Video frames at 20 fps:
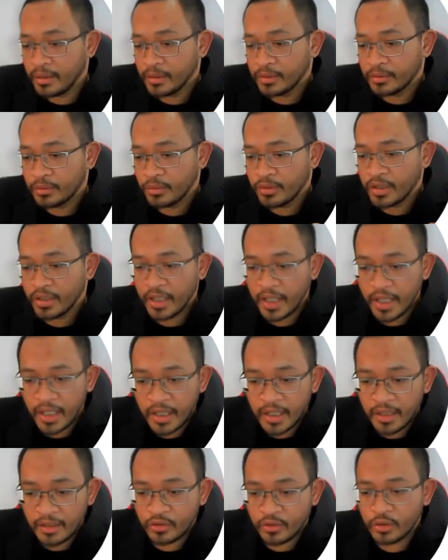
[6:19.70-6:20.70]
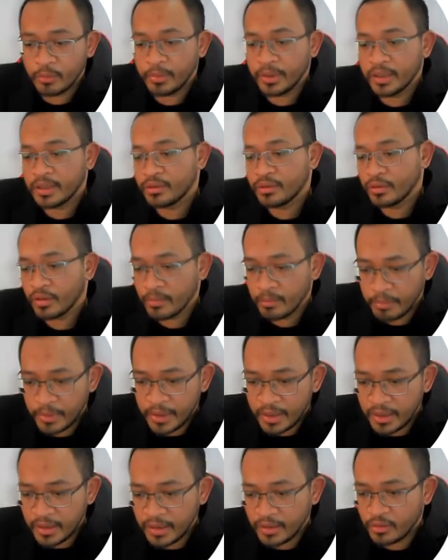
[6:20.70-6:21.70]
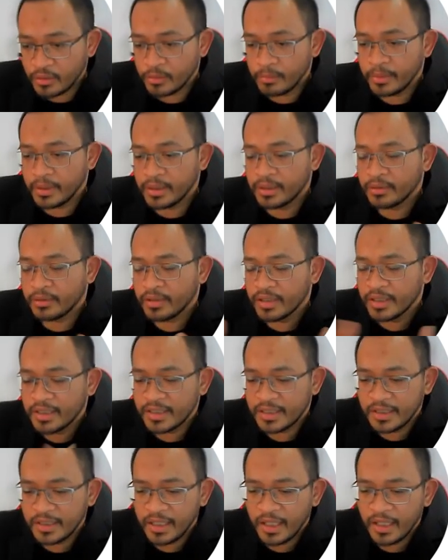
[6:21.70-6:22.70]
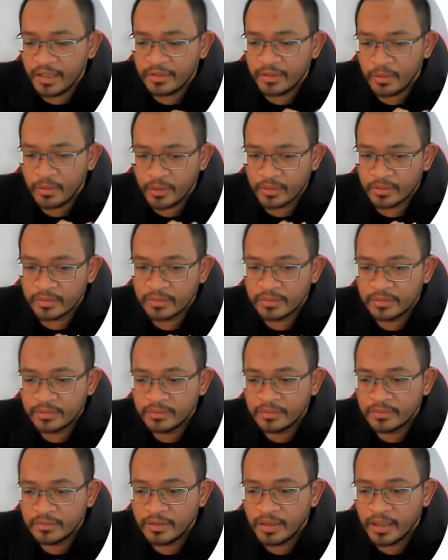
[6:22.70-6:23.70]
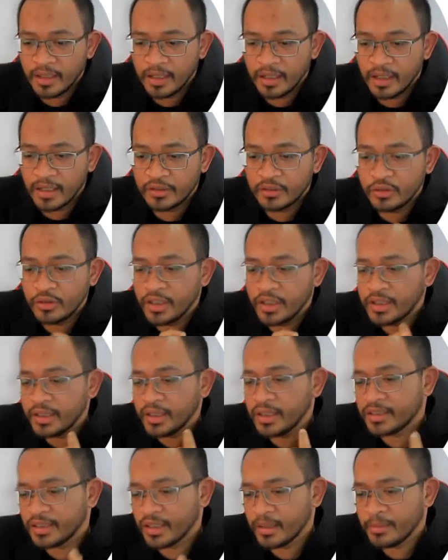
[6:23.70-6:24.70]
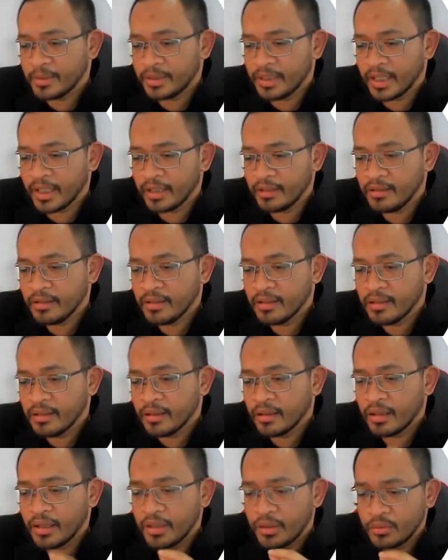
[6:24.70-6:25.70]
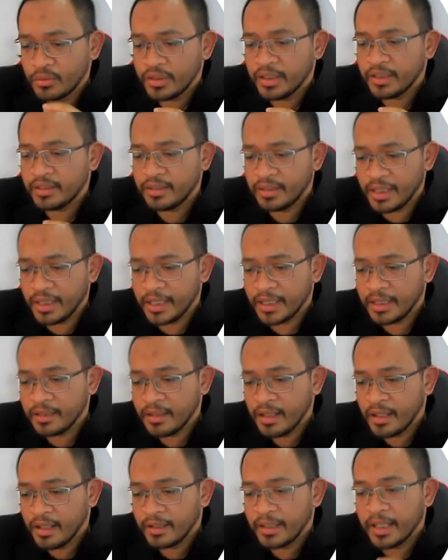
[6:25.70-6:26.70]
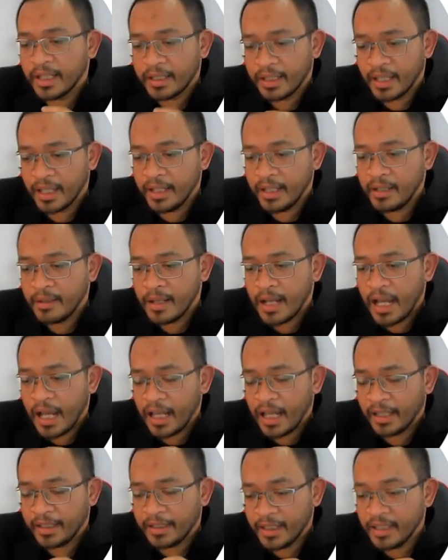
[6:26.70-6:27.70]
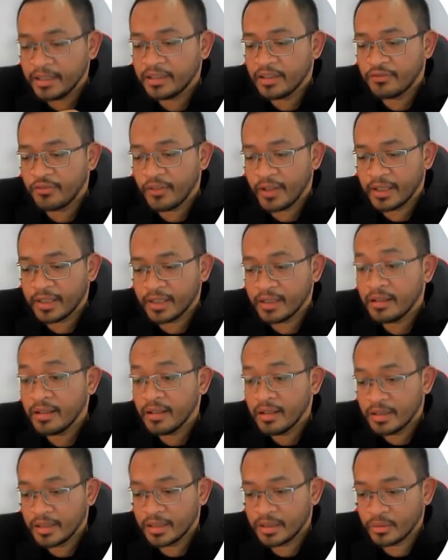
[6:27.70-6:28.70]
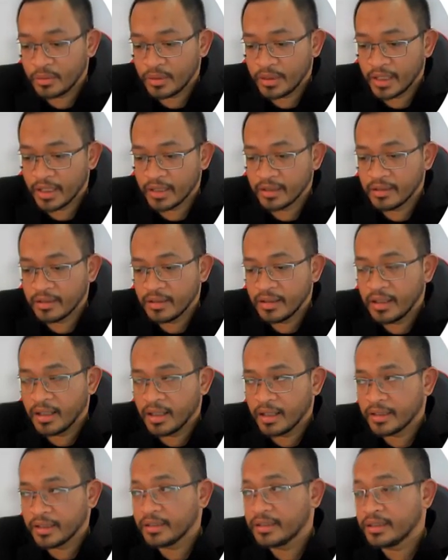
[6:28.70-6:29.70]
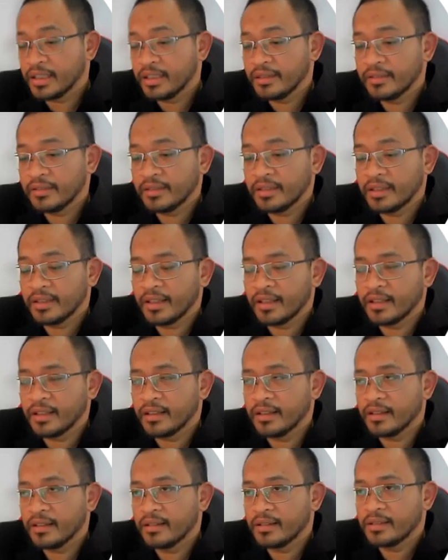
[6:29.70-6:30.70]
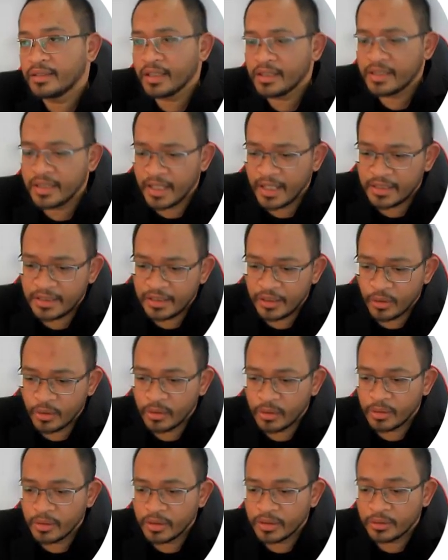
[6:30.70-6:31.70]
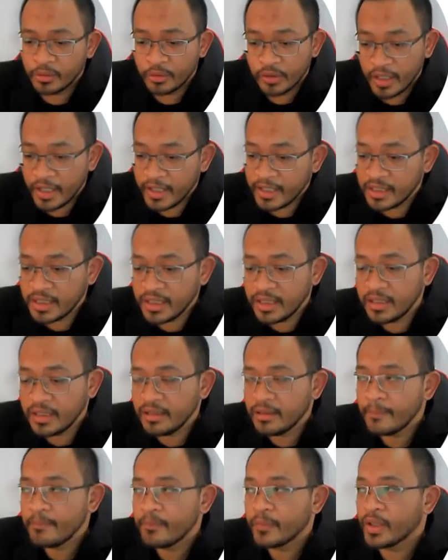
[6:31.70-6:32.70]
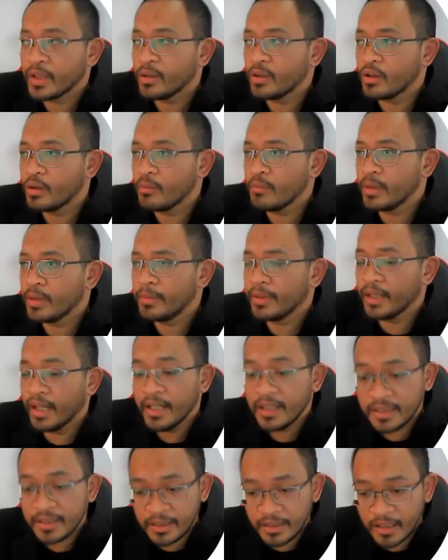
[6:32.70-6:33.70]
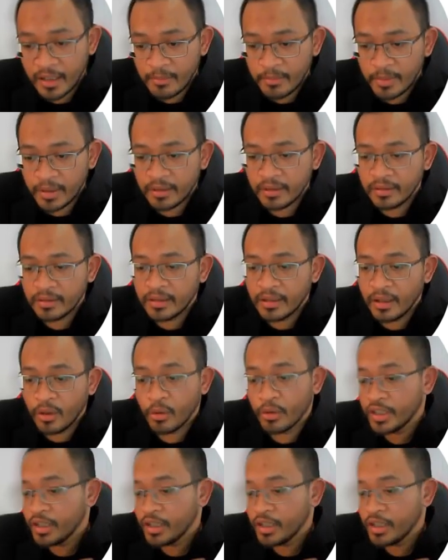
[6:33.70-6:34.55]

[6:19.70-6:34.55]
student A, it could be student B, it could be student C, and so on. So you need something, a unique thing that can identify the student. The things such as your student ID, or maybe IC number, or